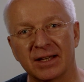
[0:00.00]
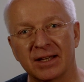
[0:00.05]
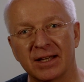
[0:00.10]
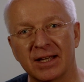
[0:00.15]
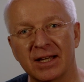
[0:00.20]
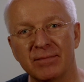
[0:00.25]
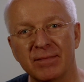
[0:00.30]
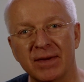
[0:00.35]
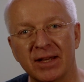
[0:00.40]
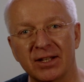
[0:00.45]

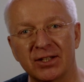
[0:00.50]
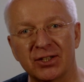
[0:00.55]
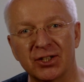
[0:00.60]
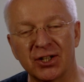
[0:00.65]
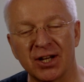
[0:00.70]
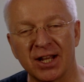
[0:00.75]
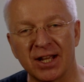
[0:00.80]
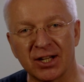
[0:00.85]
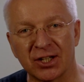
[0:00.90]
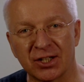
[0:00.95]

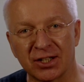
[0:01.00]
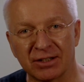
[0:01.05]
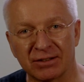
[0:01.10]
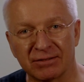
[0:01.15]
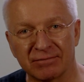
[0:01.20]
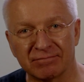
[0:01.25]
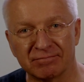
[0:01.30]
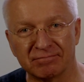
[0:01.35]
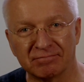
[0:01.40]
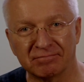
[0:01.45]
imagination,
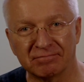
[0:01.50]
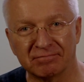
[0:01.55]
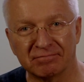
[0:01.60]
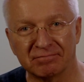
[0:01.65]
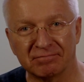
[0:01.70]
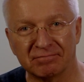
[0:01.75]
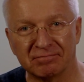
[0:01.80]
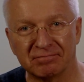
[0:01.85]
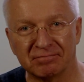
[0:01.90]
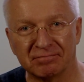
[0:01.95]

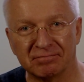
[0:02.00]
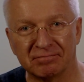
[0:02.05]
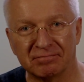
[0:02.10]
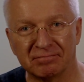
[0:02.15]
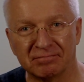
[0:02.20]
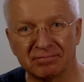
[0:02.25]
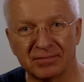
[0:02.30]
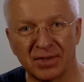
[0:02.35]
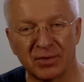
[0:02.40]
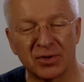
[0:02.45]

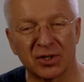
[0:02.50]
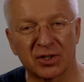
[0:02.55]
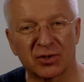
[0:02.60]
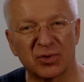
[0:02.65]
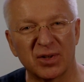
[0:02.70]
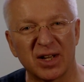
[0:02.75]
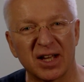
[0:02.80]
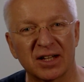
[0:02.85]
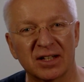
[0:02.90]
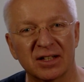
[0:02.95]
where we
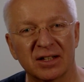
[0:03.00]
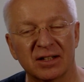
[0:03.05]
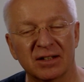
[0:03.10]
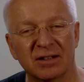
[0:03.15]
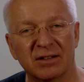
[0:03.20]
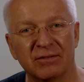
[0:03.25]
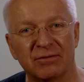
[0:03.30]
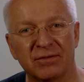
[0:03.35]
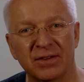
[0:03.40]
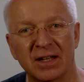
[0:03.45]
create
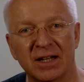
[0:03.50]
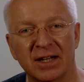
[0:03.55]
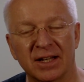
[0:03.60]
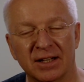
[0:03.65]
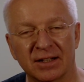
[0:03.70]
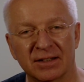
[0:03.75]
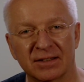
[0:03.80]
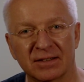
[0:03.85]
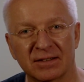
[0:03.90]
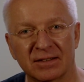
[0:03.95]

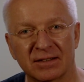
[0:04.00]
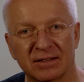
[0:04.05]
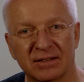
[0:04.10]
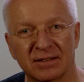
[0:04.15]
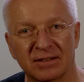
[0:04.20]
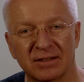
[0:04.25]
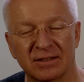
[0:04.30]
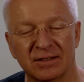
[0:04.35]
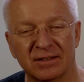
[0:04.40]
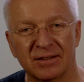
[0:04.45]
feelings.
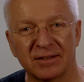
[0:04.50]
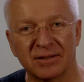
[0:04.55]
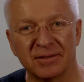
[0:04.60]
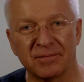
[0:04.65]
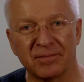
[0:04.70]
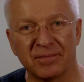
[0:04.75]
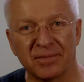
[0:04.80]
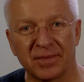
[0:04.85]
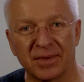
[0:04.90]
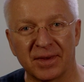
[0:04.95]

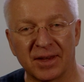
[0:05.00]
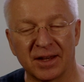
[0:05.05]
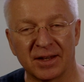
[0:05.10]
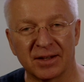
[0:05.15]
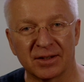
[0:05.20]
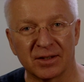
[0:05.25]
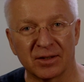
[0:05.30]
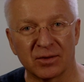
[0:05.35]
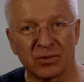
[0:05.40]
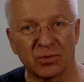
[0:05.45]

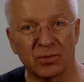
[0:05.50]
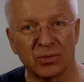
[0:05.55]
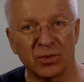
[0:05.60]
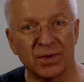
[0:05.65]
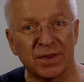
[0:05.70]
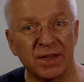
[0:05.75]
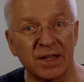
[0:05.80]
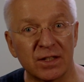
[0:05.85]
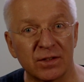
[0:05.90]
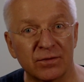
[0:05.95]
And
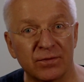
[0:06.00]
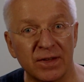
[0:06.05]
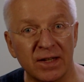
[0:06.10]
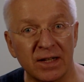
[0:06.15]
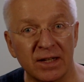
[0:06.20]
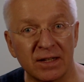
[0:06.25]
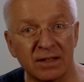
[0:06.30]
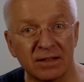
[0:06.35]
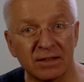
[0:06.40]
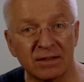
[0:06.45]
with these
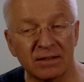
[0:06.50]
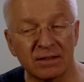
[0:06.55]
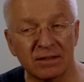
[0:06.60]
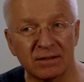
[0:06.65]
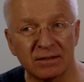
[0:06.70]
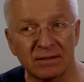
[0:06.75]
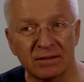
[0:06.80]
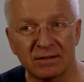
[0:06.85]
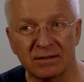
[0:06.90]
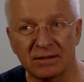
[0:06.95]
feelings,
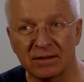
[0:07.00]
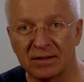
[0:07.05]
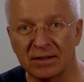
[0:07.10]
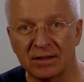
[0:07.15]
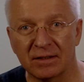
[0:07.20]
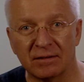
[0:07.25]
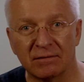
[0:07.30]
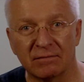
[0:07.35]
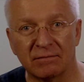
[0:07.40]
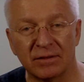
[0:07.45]

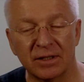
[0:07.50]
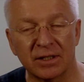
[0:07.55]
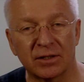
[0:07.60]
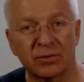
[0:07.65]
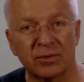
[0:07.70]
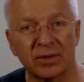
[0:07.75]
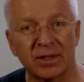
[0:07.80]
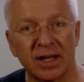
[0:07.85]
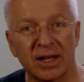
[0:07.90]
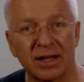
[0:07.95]
we
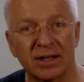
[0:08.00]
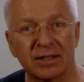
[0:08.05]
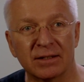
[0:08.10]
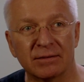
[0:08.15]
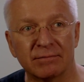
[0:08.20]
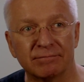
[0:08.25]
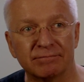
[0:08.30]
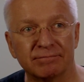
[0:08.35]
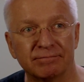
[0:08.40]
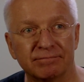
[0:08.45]
create
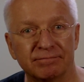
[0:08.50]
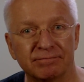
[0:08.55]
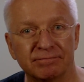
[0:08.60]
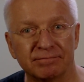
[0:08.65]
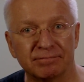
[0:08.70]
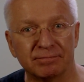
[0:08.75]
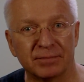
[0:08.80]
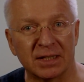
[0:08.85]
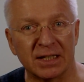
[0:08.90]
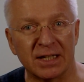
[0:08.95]

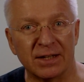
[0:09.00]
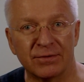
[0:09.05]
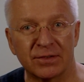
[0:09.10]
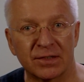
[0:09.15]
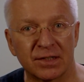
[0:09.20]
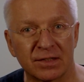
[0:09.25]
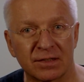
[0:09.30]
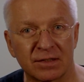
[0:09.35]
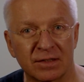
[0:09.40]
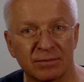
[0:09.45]
belief
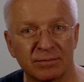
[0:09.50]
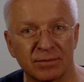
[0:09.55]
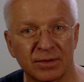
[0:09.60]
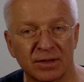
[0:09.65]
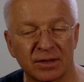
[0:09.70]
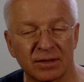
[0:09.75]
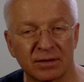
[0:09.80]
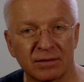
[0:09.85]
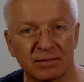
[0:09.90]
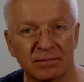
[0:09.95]

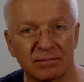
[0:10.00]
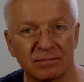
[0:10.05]
systems,